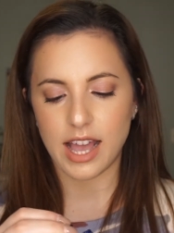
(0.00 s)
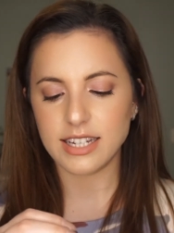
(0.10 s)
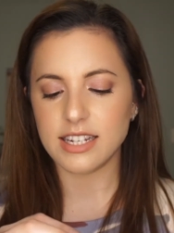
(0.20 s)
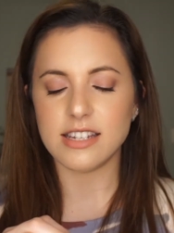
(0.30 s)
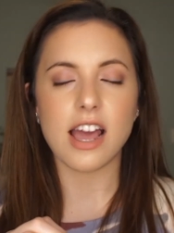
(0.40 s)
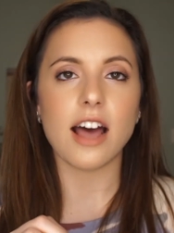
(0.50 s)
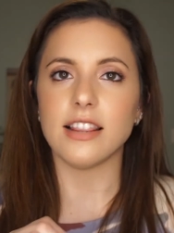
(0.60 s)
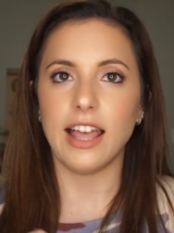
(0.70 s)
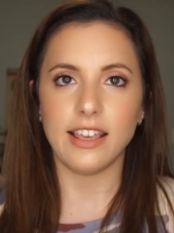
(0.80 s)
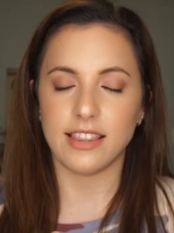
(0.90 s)
I did not
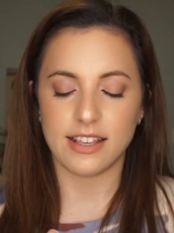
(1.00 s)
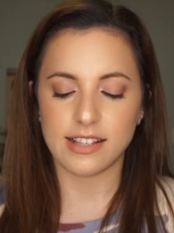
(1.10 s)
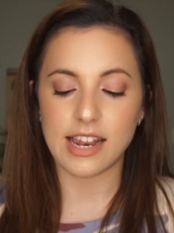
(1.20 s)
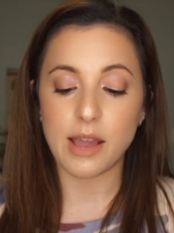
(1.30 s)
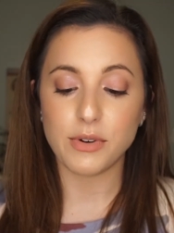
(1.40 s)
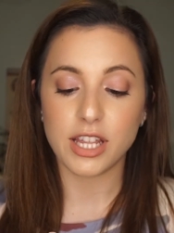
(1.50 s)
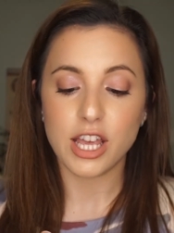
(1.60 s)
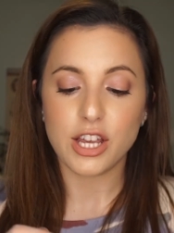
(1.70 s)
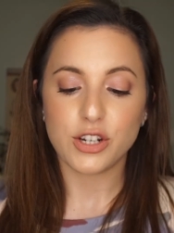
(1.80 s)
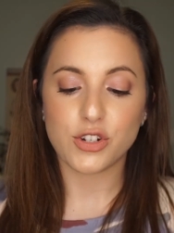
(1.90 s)
like this. And I would
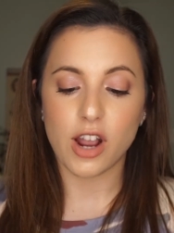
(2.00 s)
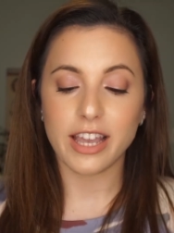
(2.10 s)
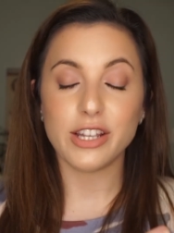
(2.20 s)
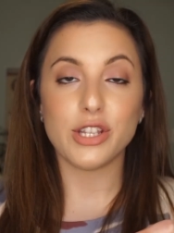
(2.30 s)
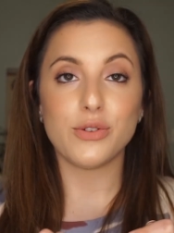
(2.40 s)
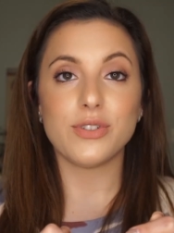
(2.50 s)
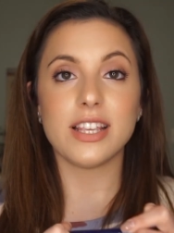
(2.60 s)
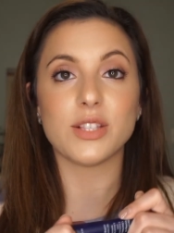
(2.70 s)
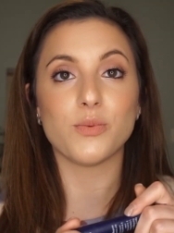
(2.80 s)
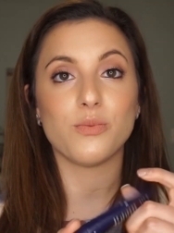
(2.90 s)
try and use
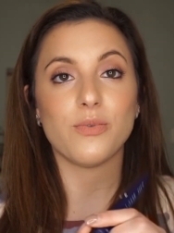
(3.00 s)
this